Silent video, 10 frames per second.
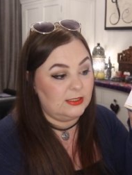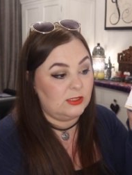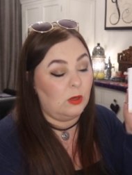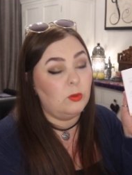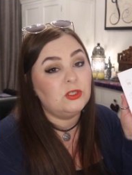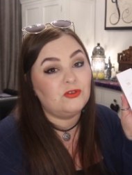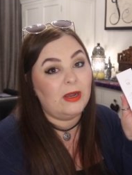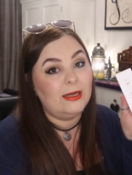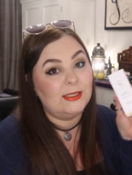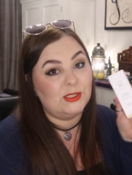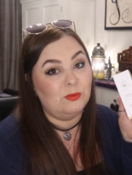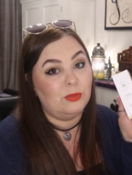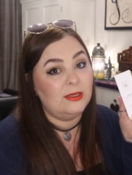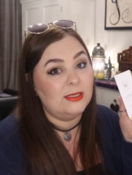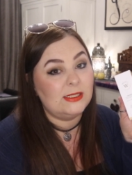So I will try it at some
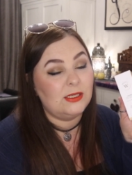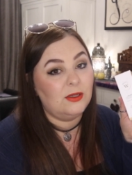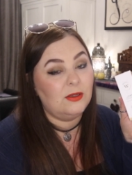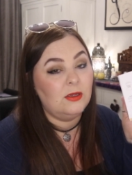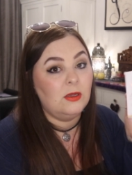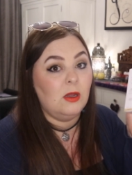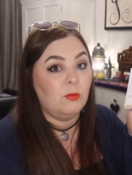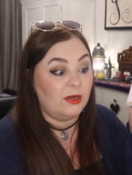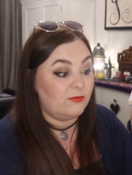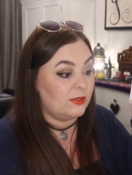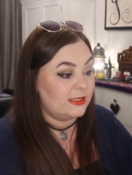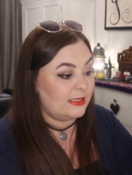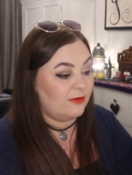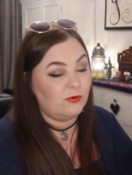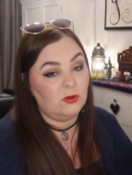point this year, but I've got
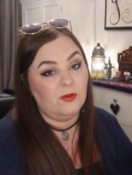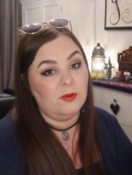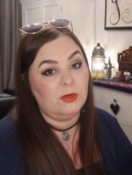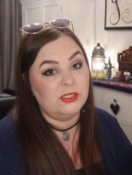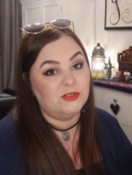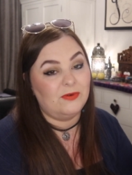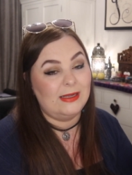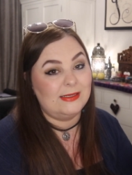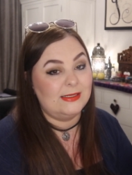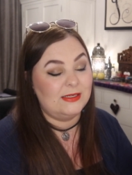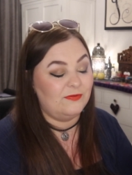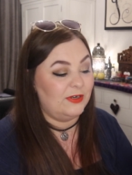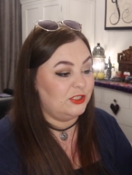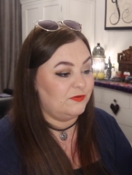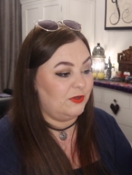several other moisturisers to
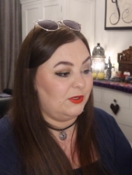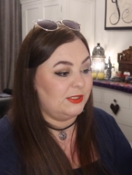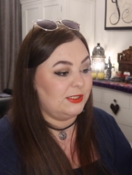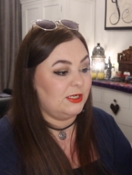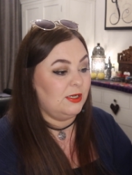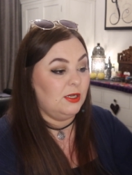finish first.